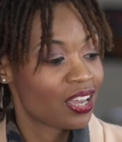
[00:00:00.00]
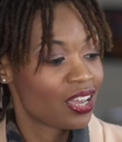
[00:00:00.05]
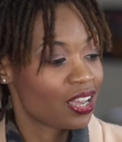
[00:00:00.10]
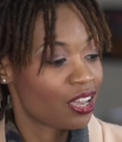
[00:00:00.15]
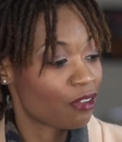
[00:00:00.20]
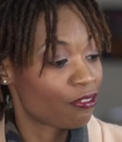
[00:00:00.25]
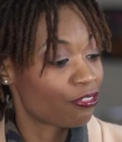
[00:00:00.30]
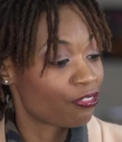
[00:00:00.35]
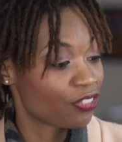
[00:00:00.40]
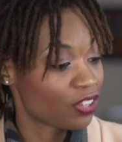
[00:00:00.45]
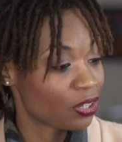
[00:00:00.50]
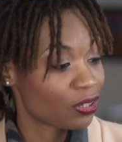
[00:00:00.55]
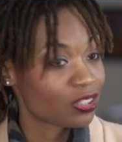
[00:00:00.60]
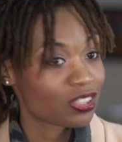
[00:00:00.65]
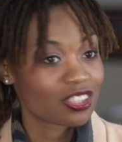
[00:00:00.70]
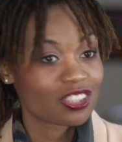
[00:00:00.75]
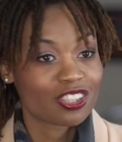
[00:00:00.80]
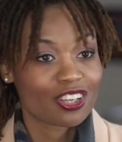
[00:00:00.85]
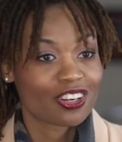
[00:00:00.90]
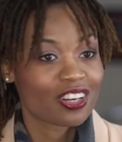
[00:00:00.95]
It feels
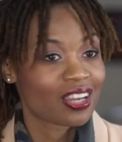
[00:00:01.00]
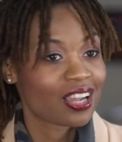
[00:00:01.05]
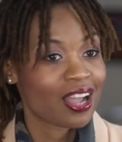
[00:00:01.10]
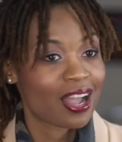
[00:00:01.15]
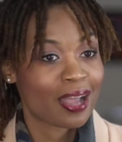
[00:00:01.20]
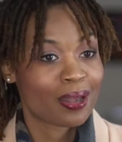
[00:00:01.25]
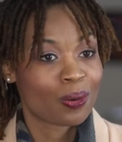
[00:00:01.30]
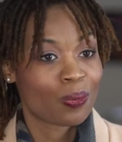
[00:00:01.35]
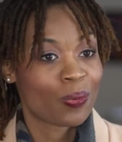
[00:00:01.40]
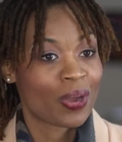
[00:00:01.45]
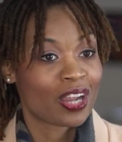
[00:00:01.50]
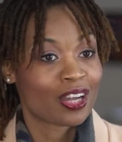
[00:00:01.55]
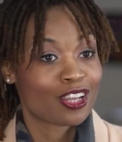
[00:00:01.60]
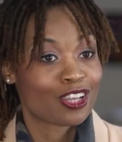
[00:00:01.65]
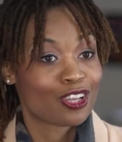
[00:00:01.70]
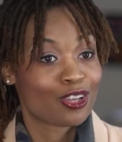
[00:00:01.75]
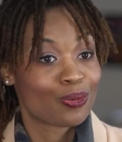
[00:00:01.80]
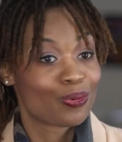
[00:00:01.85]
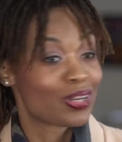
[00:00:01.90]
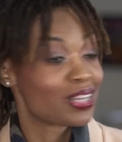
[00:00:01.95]
a certain kind of way to you.